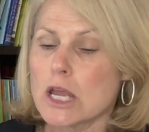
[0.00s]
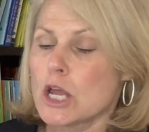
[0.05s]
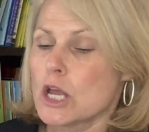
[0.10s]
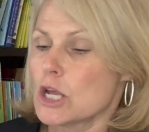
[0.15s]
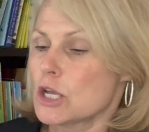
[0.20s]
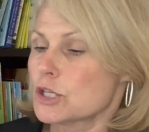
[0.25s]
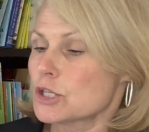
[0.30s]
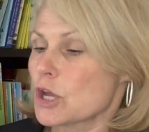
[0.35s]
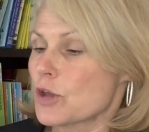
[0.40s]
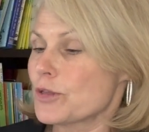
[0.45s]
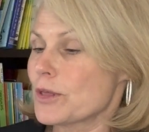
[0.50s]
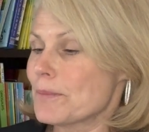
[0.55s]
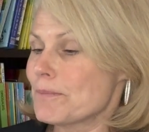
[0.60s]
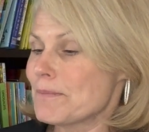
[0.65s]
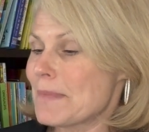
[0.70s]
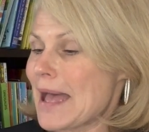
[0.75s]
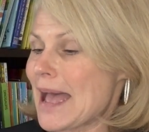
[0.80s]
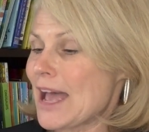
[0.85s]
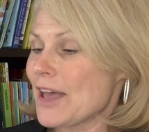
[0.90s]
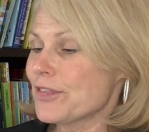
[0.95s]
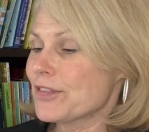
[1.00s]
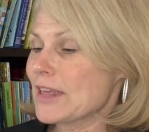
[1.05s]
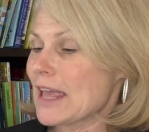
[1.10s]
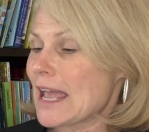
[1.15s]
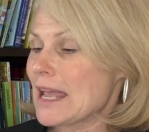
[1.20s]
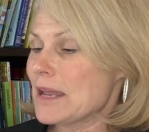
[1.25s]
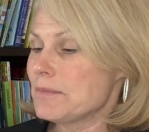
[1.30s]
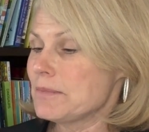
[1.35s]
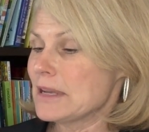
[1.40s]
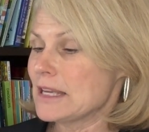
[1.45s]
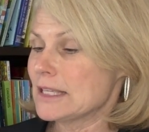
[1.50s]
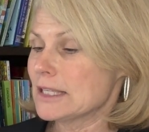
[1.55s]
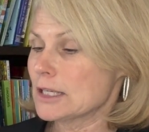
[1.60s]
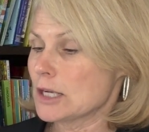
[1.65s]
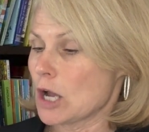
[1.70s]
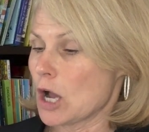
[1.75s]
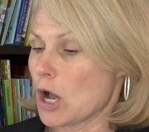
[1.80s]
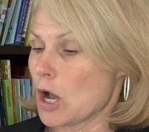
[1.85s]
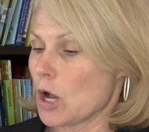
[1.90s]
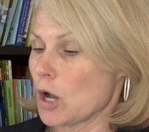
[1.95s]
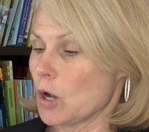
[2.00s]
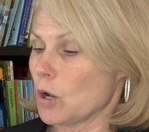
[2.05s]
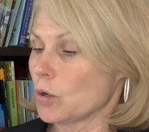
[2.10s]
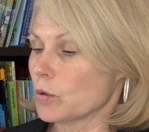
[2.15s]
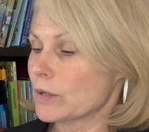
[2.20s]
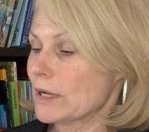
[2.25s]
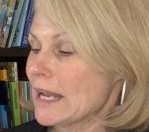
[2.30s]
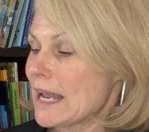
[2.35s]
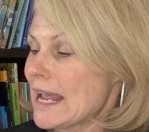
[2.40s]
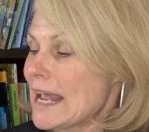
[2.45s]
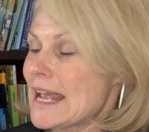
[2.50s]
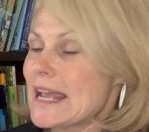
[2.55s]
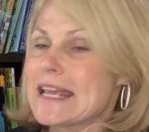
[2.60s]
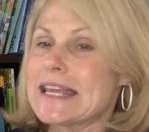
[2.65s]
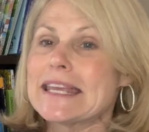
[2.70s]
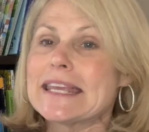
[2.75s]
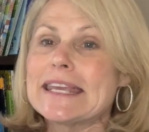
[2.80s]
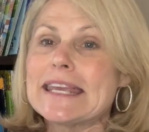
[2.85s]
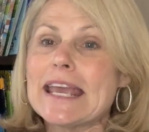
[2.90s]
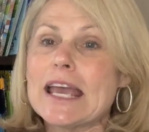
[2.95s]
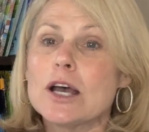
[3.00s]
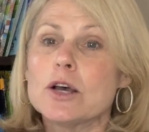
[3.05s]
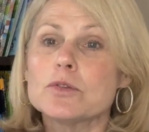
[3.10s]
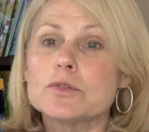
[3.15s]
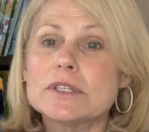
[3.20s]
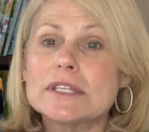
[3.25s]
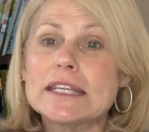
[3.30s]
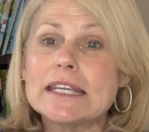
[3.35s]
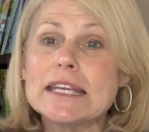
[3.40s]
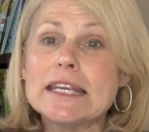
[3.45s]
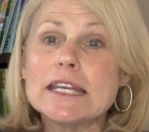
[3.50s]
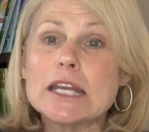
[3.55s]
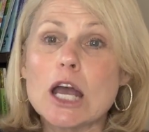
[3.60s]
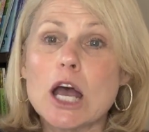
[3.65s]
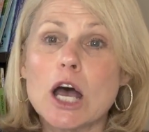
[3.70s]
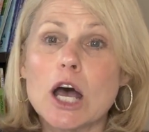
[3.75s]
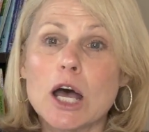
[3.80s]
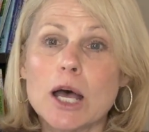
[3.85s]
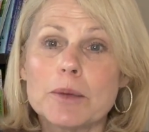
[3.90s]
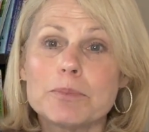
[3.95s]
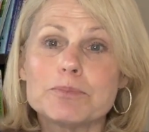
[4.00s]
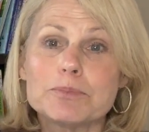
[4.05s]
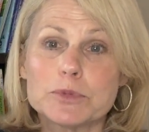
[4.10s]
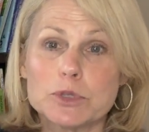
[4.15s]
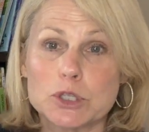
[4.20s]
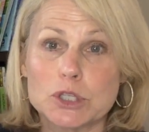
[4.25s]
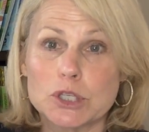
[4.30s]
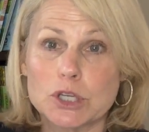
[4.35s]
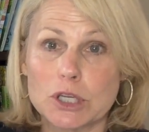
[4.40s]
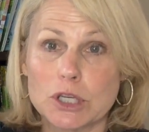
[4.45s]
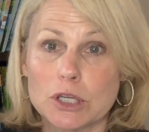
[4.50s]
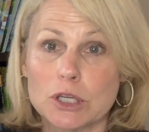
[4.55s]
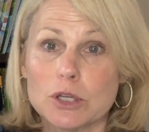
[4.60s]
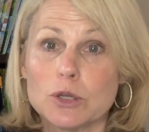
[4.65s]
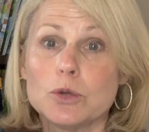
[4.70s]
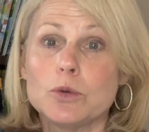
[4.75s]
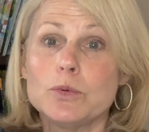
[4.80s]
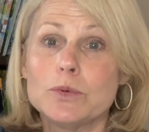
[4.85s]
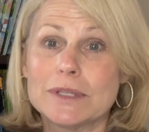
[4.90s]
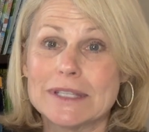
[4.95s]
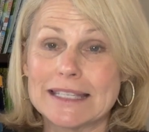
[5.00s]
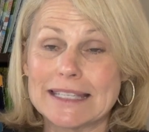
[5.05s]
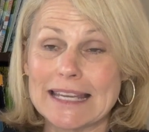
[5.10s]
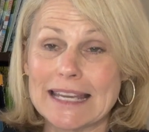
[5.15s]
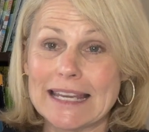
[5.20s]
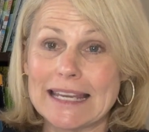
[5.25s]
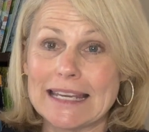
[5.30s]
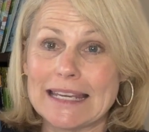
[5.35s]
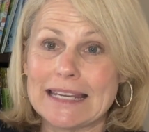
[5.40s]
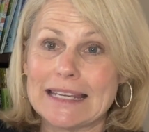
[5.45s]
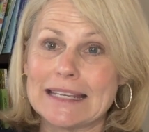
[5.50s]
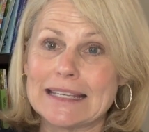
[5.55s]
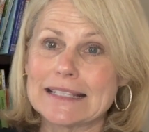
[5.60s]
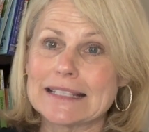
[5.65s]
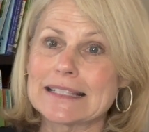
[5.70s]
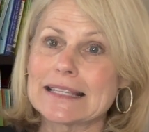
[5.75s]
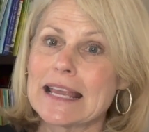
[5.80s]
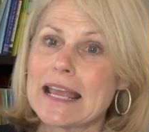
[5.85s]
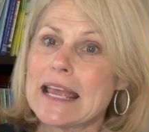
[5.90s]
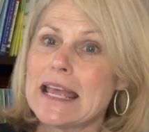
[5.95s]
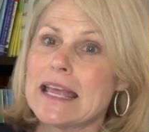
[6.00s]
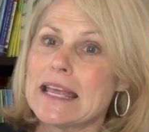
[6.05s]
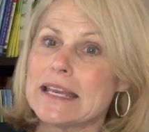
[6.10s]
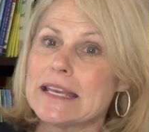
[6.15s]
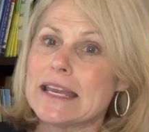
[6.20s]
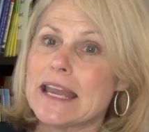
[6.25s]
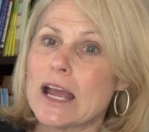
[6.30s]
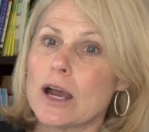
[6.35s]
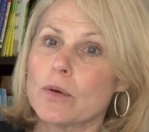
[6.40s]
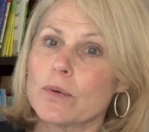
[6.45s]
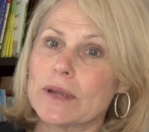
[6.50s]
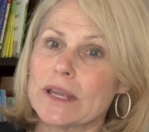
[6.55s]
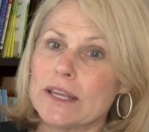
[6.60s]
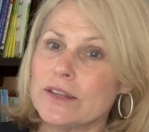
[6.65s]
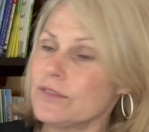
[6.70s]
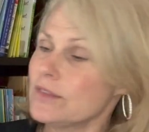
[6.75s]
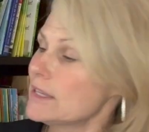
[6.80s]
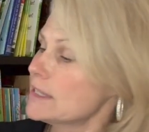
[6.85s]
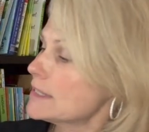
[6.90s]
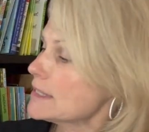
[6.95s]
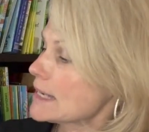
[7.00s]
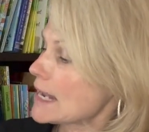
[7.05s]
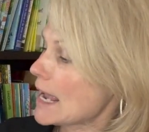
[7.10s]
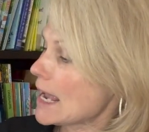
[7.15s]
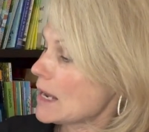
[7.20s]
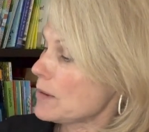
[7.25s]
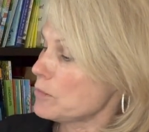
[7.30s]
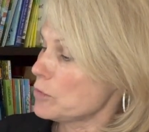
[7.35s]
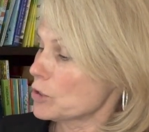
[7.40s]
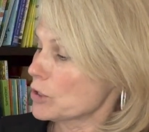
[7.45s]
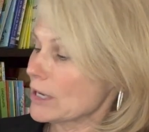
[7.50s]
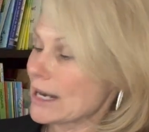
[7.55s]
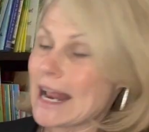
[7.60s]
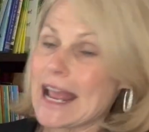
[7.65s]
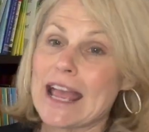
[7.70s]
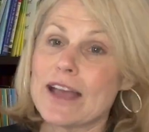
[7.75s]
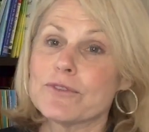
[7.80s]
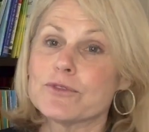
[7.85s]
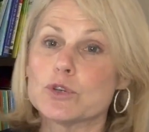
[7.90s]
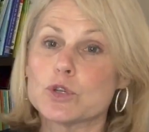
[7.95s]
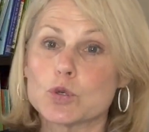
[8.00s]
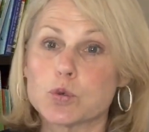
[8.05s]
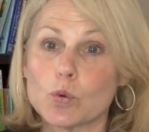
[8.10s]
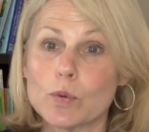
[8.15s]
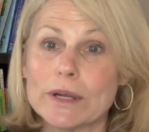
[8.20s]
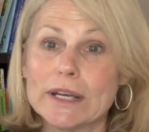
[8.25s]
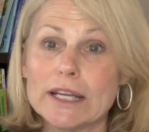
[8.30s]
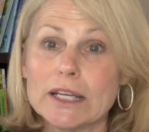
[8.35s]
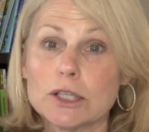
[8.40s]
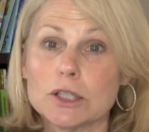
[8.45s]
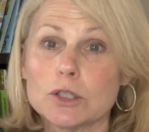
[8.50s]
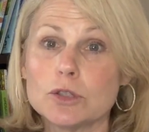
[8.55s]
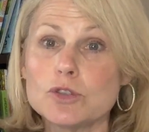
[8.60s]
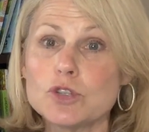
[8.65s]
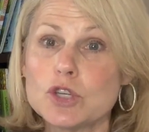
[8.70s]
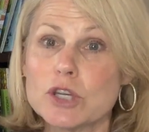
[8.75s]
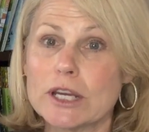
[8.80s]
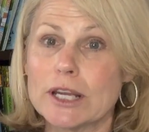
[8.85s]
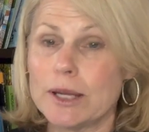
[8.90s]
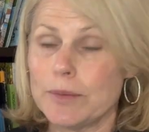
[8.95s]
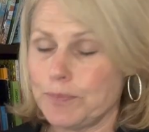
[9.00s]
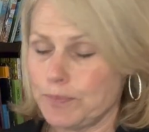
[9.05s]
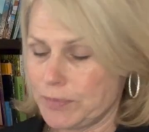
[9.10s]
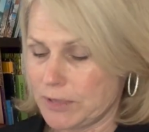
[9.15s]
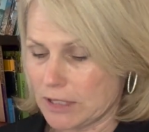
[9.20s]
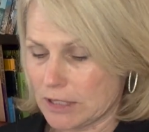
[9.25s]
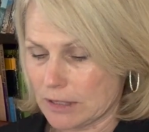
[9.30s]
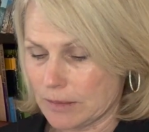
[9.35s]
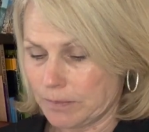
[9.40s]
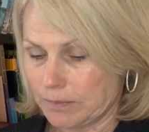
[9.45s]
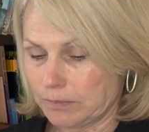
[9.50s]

So the math game is called Counting Up to Teens. Now, in this game, you're going to have 20 little chips.